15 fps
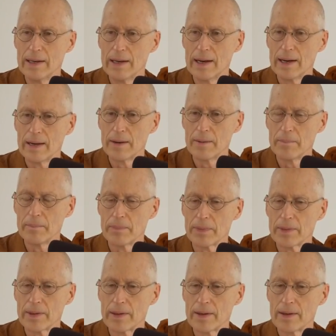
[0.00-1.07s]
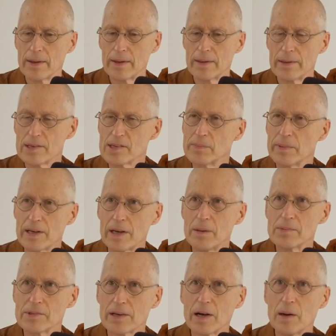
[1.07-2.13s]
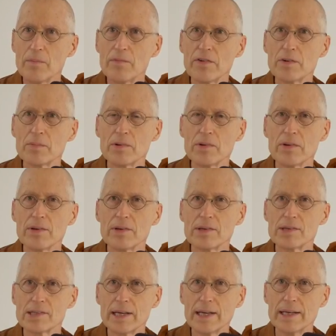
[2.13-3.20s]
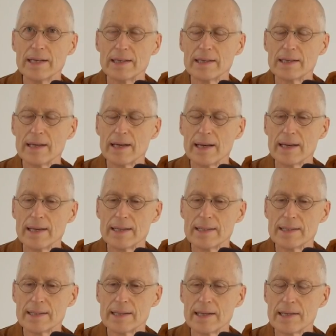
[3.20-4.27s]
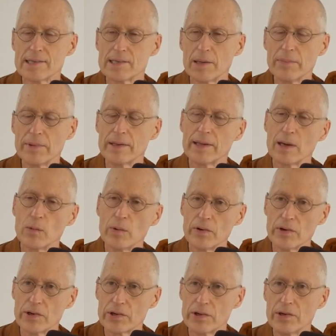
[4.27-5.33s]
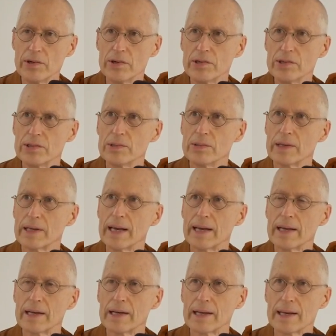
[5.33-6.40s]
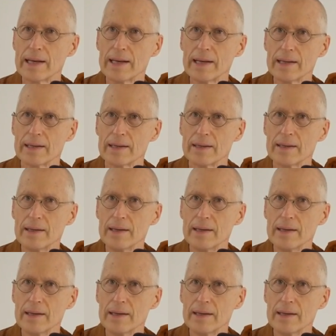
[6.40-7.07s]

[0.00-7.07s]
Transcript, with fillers: um, this becomes a comfortable state, and it's something that we return to again and again.